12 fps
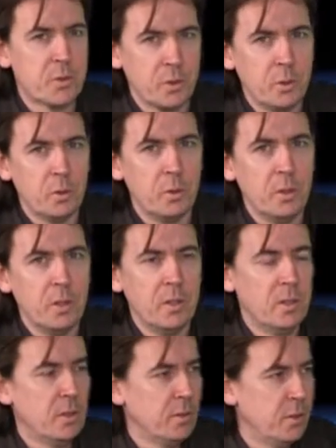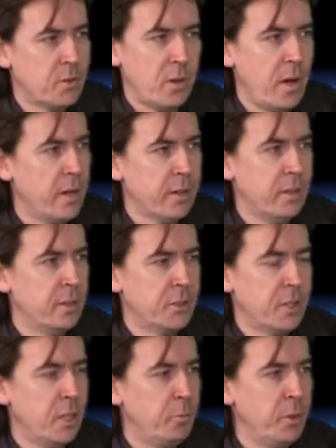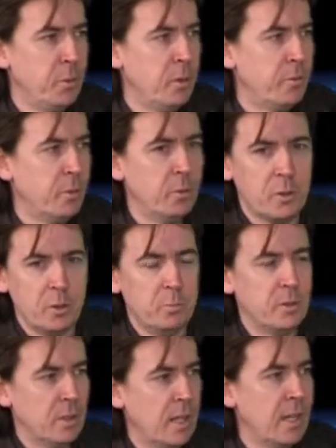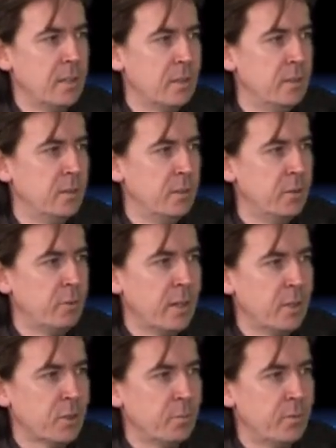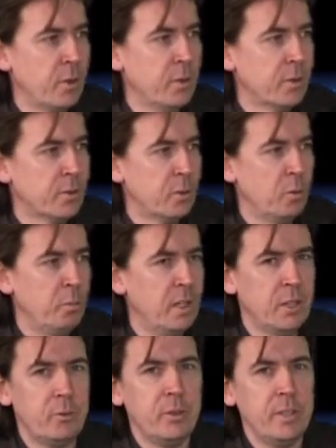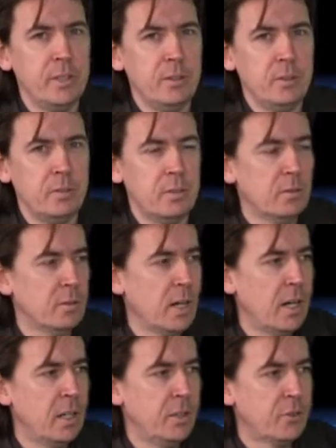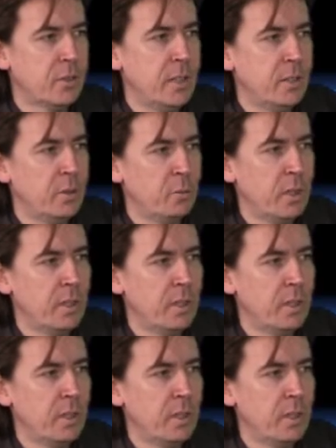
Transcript: saw the triangular-shaped UFO come and land in Rendlesham Forest, all military, highly trained